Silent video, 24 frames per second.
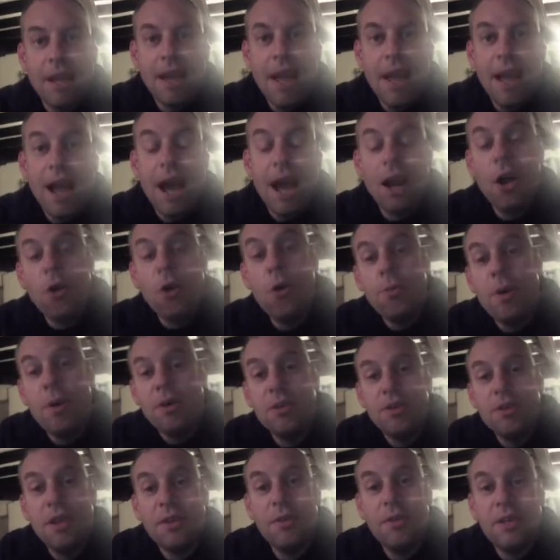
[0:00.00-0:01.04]
Hello, welcome
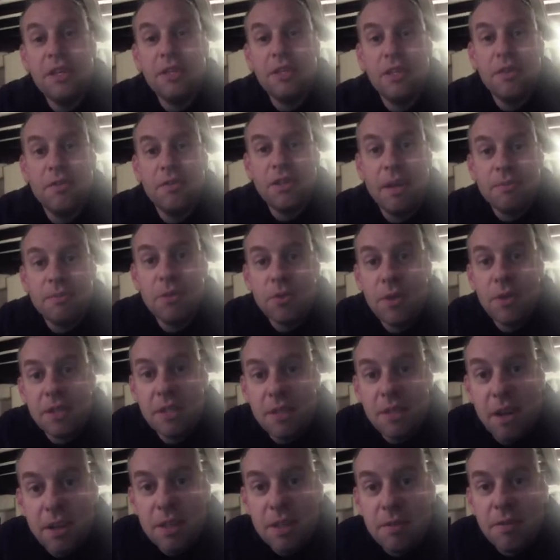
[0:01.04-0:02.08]
to another edition of James and Chris
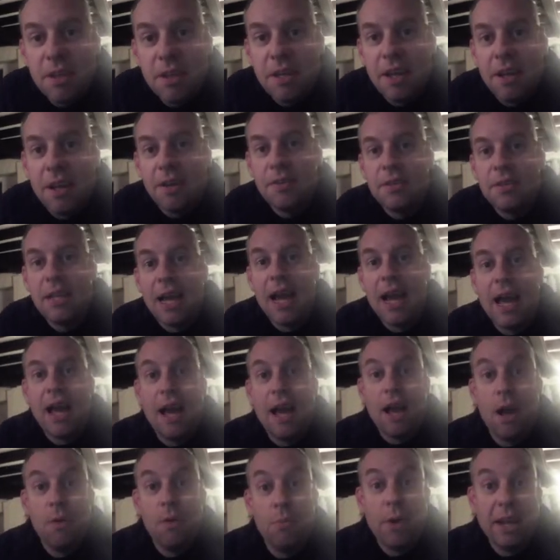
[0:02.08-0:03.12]
Science videos,
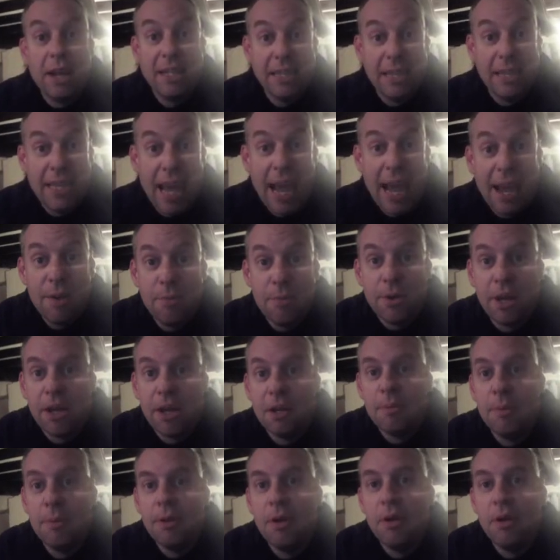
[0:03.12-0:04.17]
where today we're going
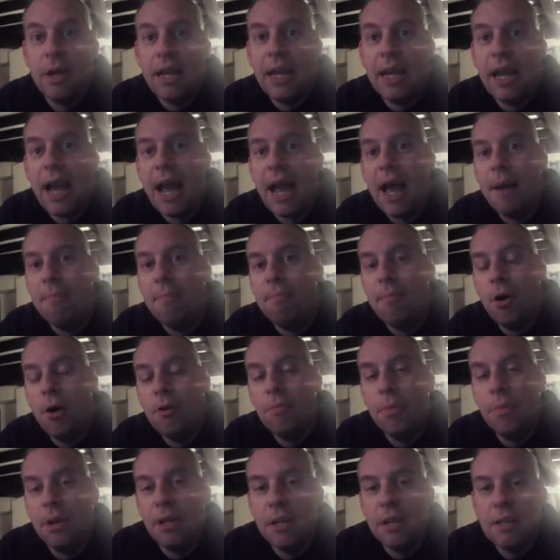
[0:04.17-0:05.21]
to be looking at
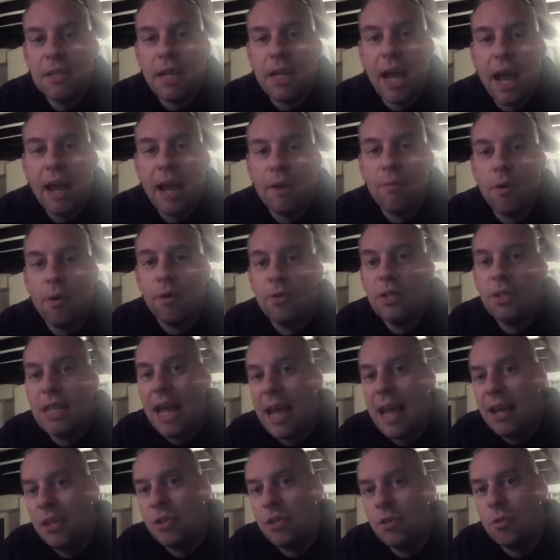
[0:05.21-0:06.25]
moments and
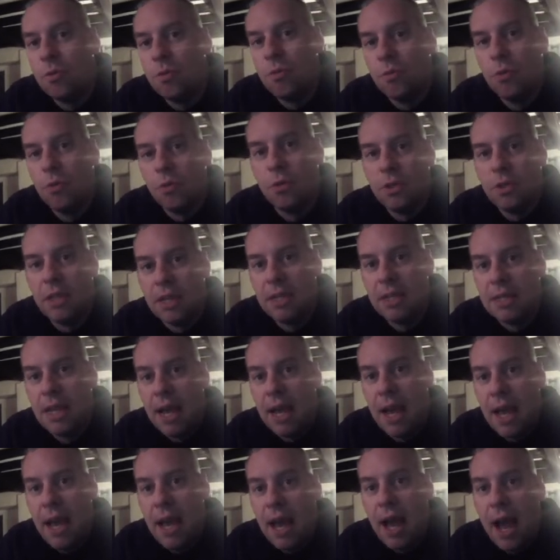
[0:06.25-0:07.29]
rotational forces
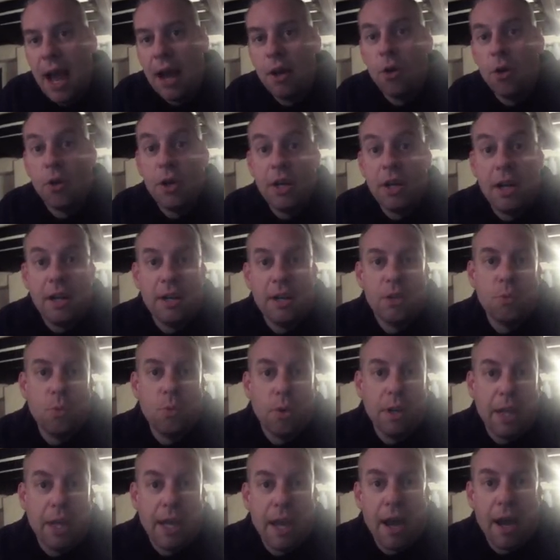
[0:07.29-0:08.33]
and looking at
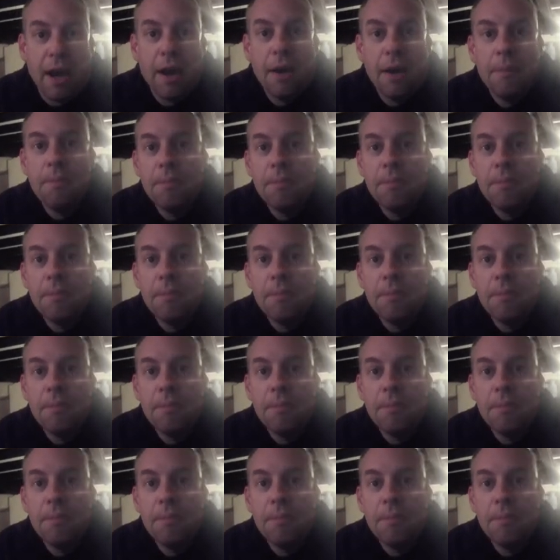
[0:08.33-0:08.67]
what they are,